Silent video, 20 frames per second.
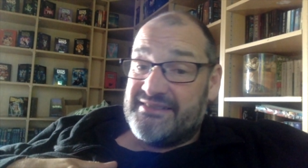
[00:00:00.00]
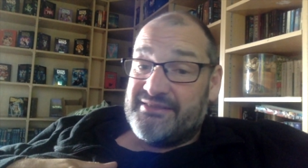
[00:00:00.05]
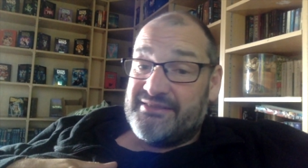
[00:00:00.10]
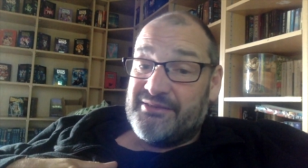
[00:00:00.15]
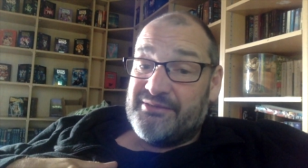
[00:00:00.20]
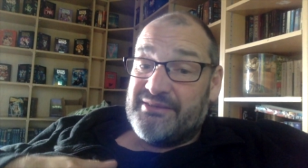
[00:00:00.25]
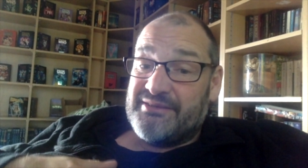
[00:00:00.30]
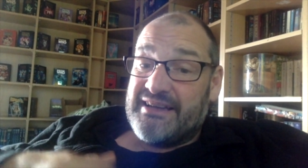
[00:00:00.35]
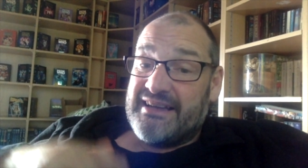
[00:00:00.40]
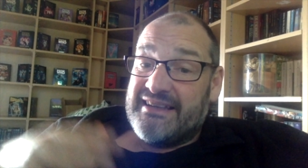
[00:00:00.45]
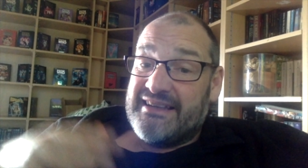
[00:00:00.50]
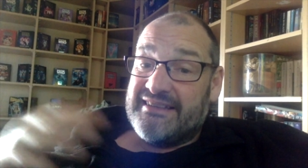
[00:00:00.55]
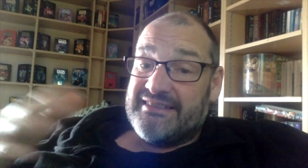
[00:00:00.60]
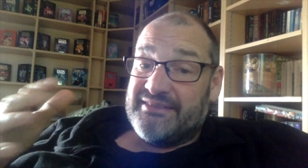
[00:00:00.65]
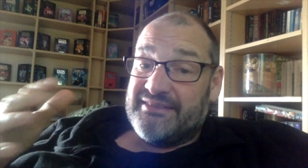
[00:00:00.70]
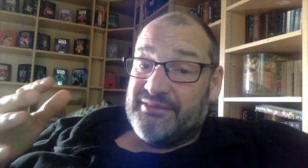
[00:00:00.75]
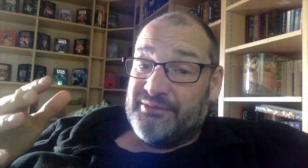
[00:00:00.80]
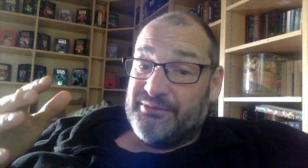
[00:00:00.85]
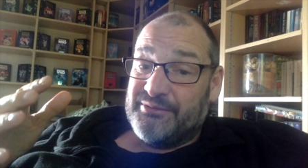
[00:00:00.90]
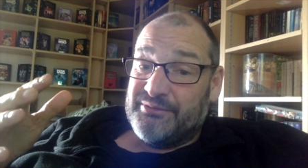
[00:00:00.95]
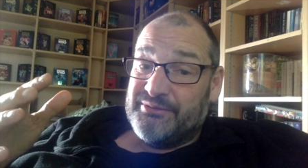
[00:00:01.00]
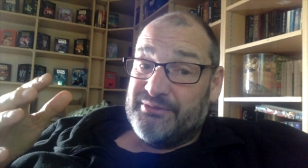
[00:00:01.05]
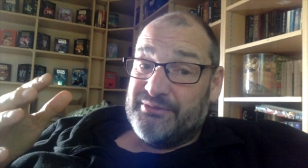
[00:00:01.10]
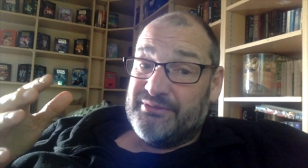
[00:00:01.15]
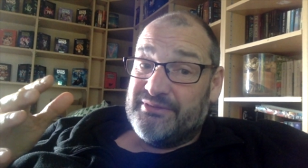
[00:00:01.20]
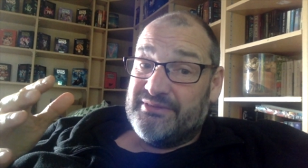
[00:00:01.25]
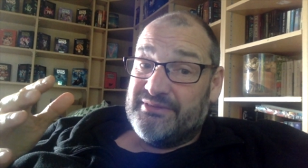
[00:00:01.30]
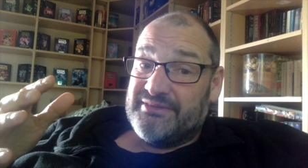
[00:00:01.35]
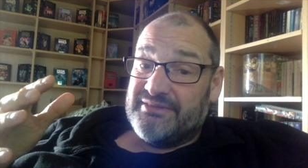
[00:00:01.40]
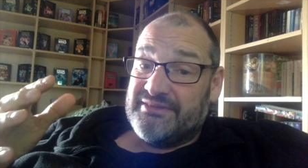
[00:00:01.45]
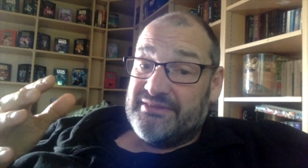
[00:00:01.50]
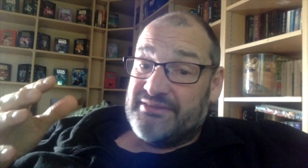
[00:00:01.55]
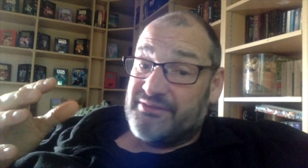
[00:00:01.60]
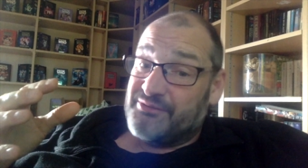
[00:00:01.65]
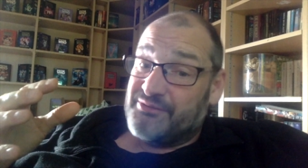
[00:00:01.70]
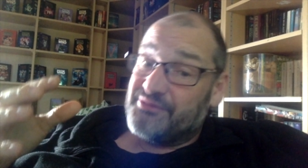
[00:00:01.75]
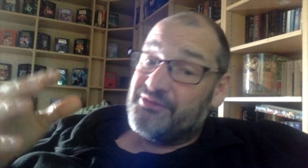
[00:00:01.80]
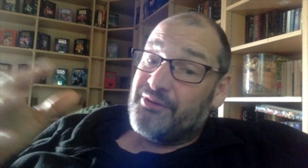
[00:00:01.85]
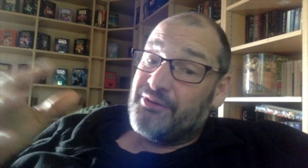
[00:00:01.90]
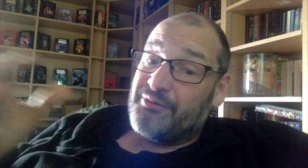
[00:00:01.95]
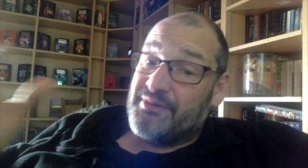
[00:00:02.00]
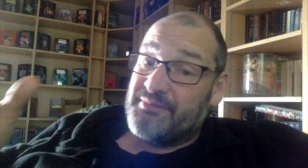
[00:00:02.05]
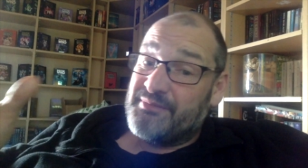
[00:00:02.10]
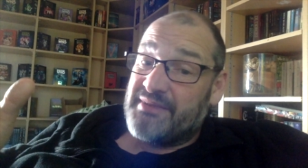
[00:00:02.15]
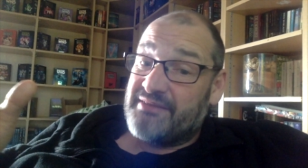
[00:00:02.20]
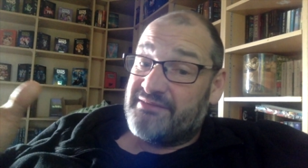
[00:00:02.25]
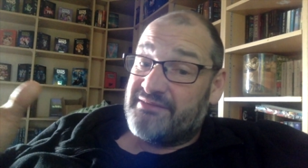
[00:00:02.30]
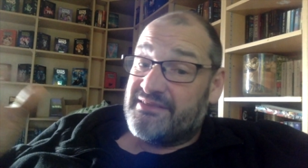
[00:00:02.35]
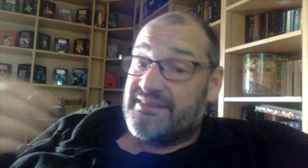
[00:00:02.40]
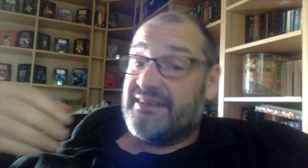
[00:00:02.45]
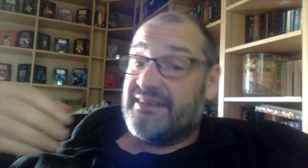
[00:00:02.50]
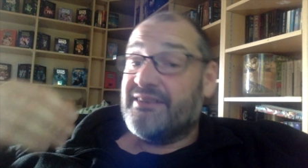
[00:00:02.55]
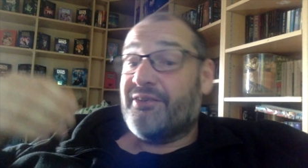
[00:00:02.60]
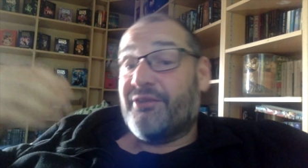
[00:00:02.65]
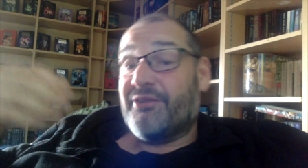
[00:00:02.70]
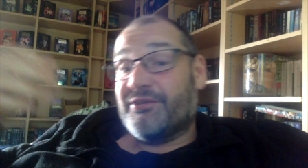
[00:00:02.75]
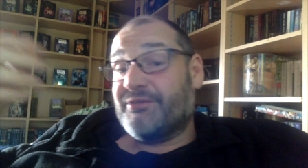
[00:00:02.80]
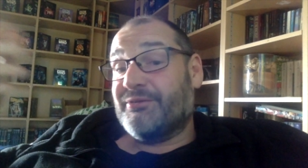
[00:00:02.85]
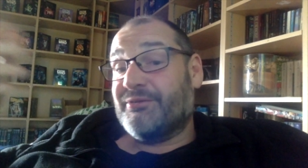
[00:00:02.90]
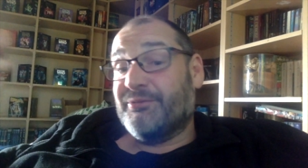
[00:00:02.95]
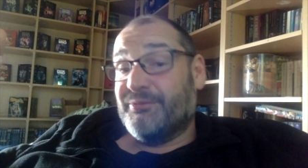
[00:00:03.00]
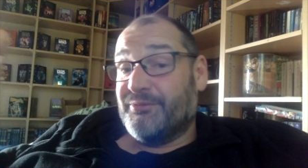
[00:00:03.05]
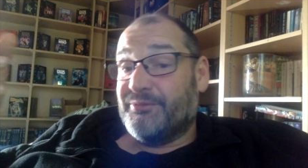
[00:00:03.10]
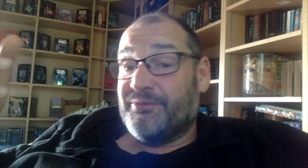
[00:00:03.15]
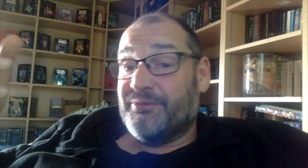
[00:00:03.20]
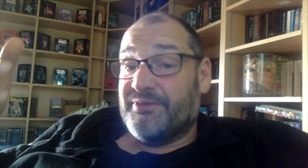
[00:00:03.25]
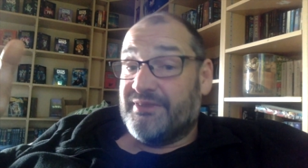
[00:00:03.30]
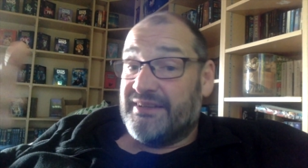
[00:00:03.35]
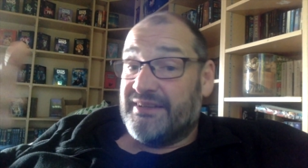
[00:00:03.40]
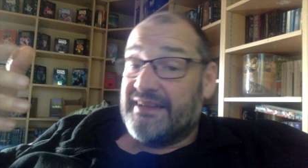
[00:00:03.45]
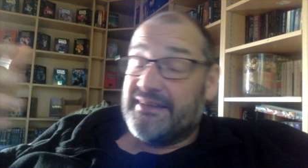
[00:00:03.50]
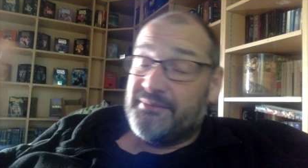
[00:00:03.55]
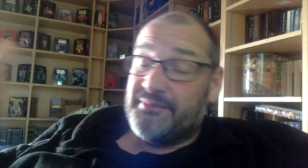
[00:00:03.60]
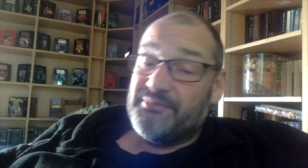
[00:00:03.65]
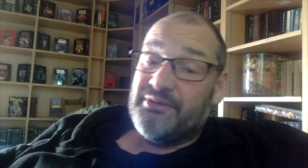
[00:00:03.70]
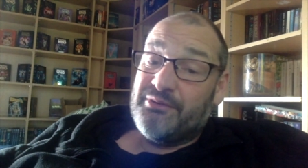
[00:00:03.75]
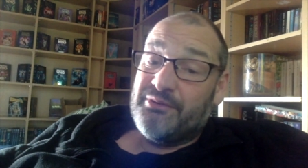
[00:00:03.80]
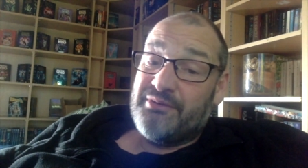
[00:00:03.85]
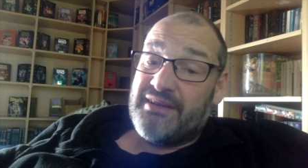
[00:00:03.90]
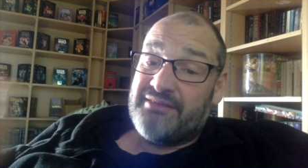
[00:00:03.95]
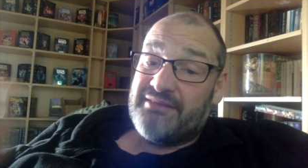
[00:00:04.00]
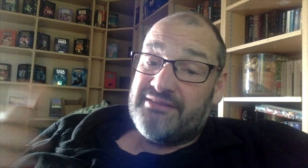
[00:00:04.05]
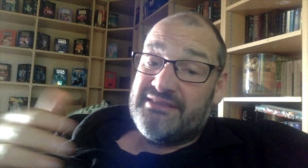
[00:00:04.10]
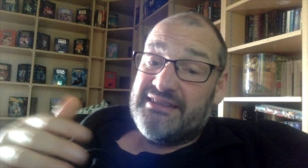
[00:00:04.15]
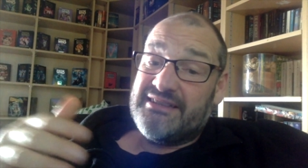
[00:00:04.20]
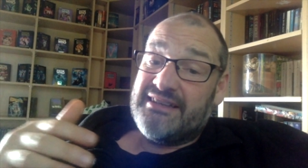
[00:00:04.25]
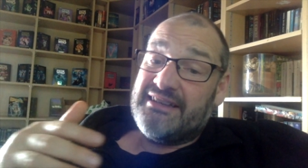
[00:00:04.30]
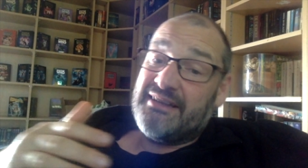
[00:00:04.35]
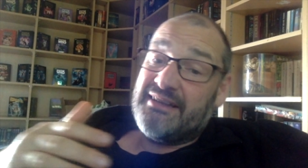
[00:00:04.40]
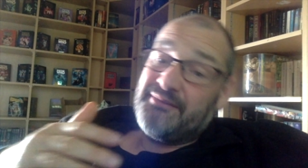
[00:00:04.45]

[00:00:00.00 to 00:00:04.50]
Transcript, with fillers: So I had to do to show him everything or to let him do everything,